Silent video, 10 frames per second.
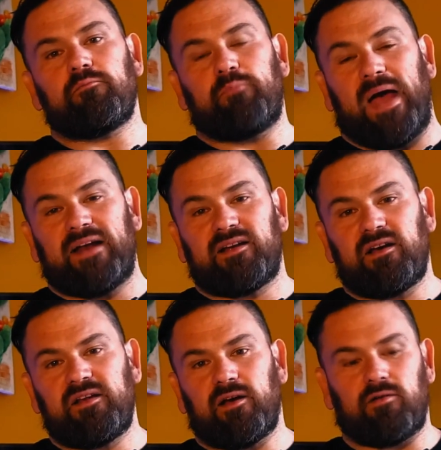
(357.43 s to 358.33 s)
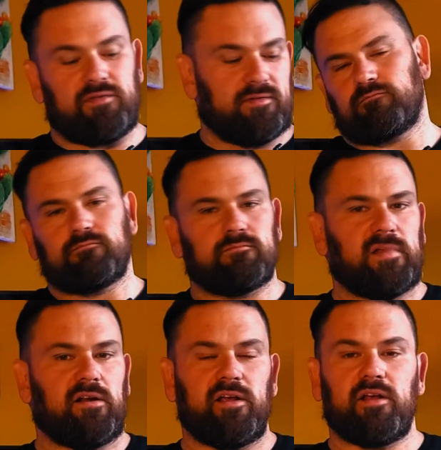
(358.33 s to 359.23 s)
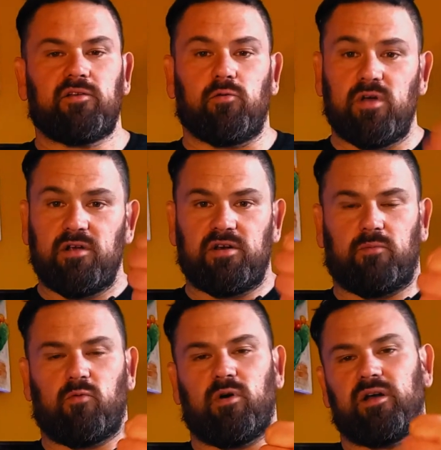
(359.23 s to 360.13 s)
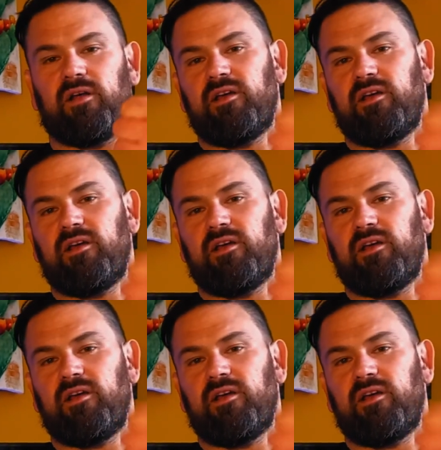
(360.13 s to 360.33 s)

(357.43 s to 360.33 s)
bad gut health. And all you gotta do, number 1,